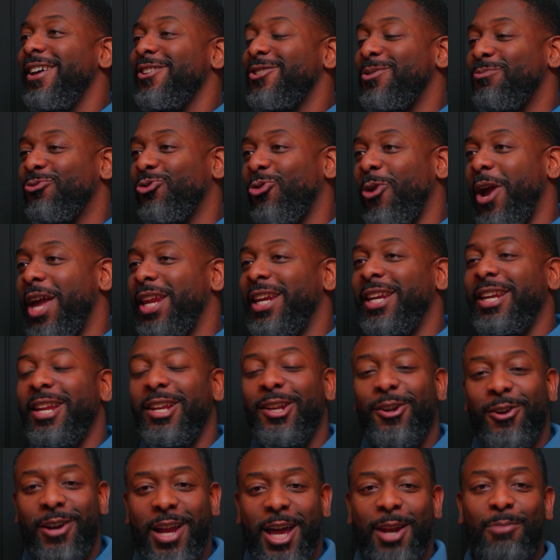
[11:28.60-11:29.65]
some training
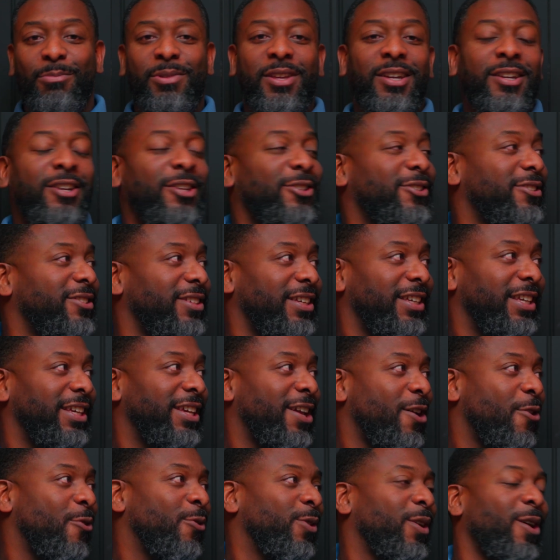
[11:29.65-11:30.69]
and learn how to be a good
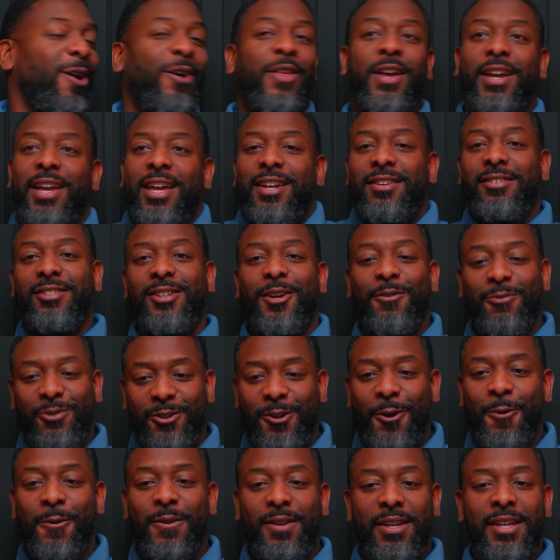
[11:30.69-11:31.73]
CEO and all that kind of stuff.
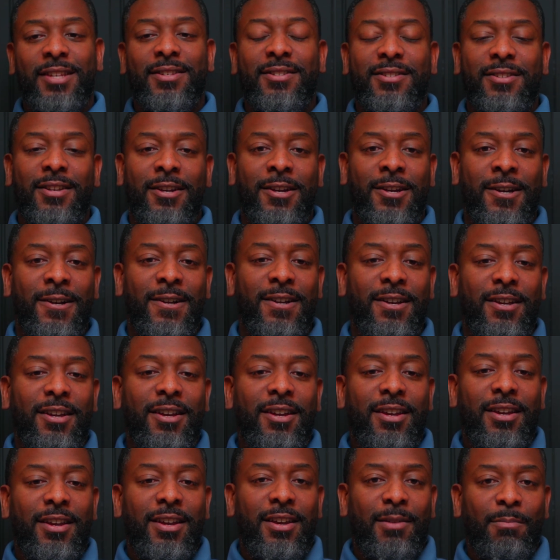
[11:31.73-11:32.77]
So it's
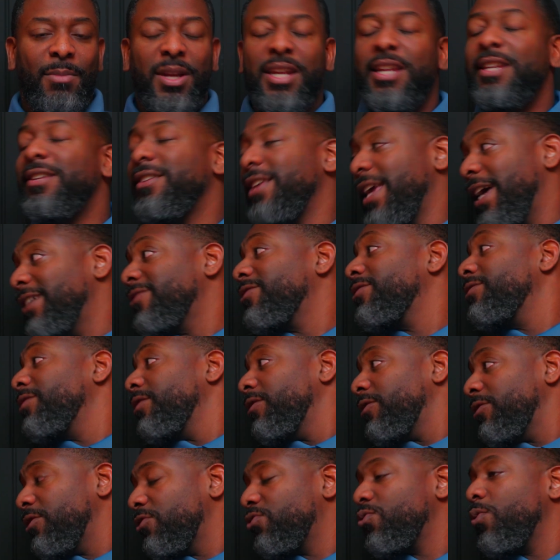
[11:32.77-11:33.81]
but it's yes,
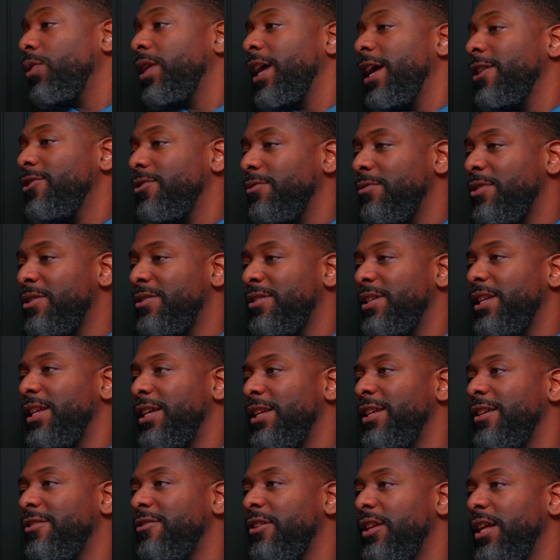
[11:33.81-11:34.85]
the short answer is it
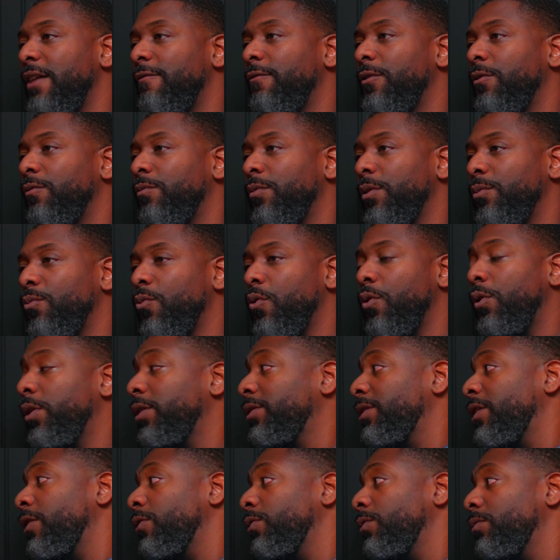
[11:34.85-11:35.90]
is a level of
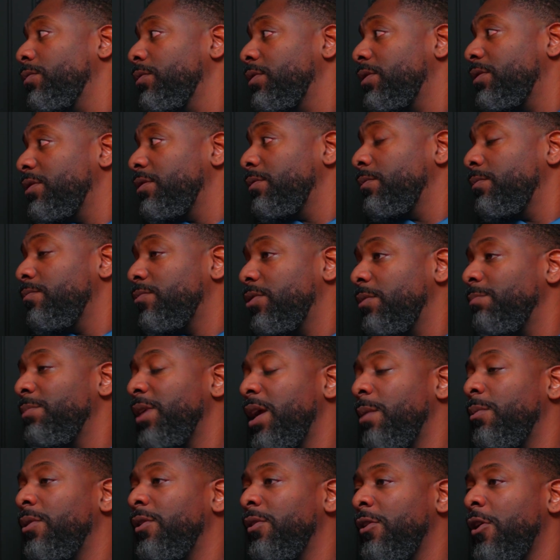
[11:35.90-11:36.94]
reward though to be
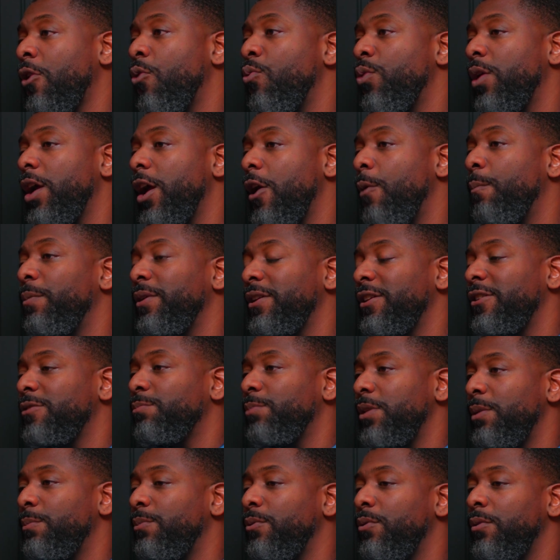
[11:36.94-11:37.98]
able to know we're helping these
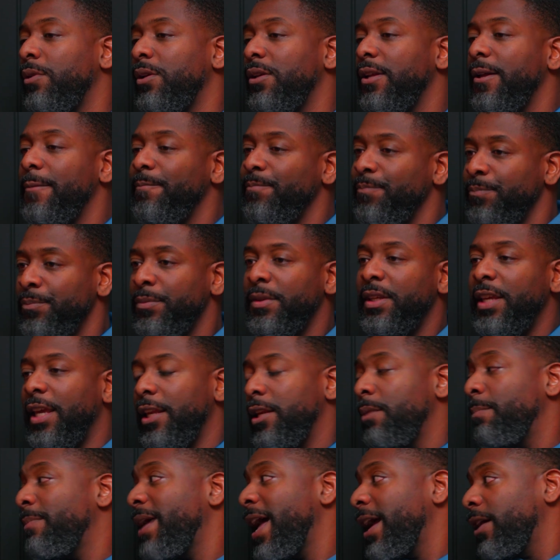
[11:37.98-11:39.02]
people and
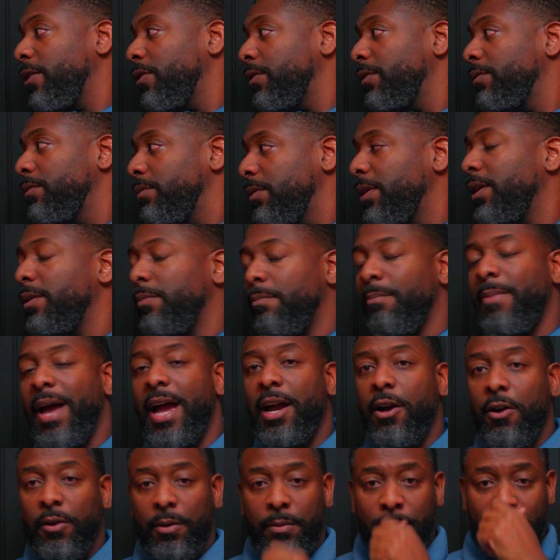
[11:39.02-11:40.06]
getting them
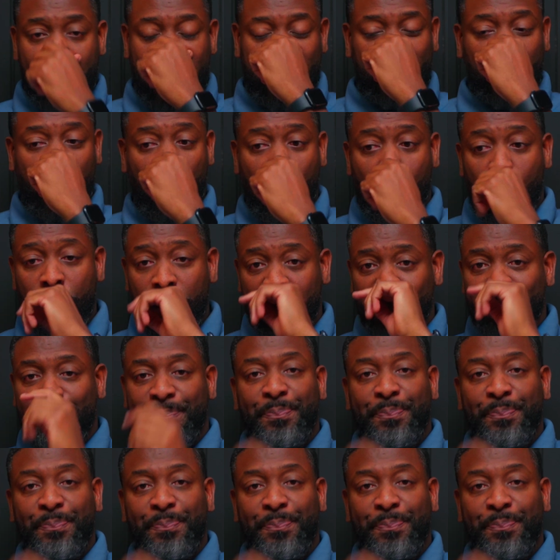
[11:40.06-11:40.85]
back to whole.